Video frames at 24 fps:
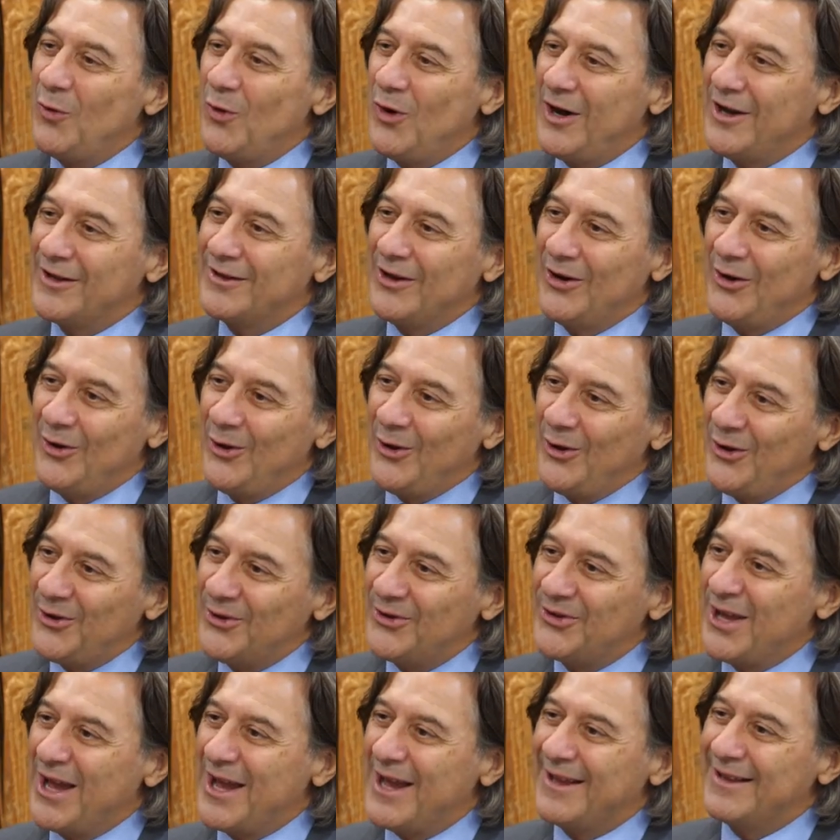want all
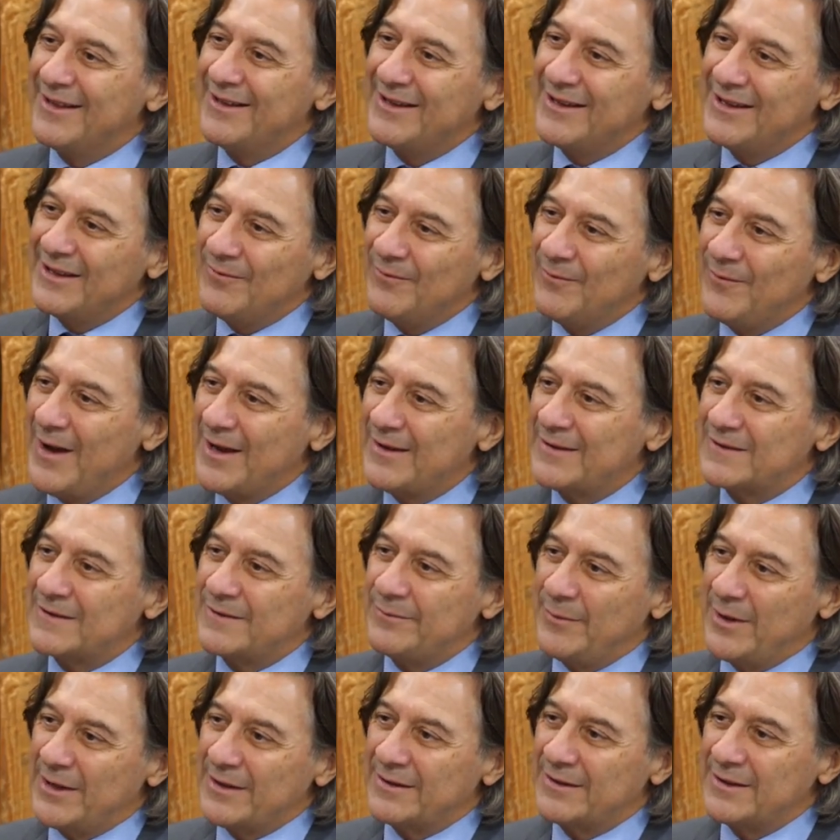that
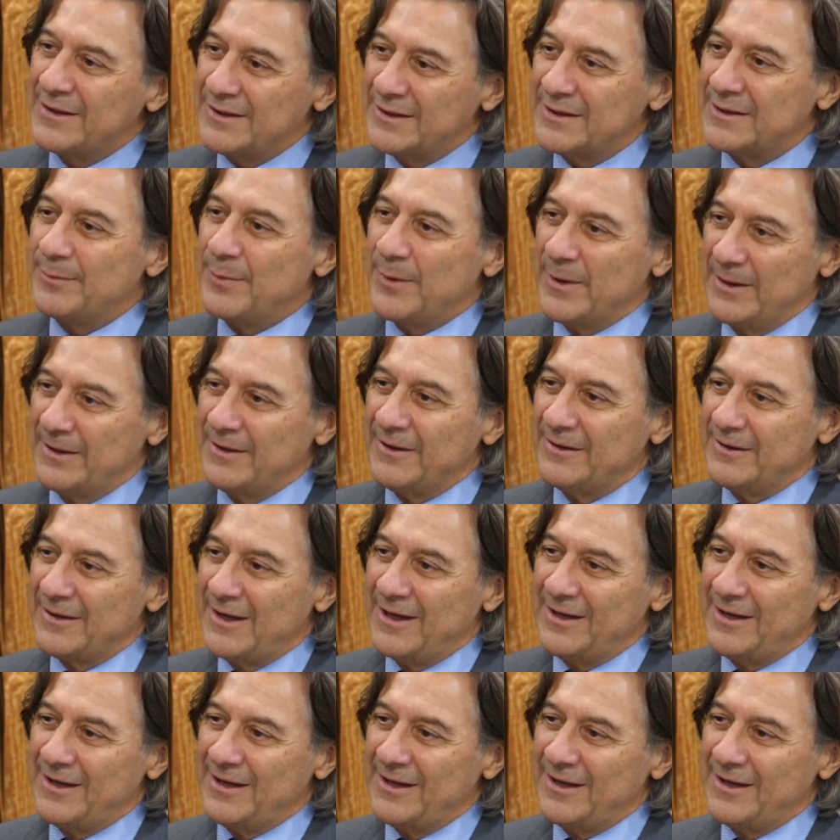investment dissipated.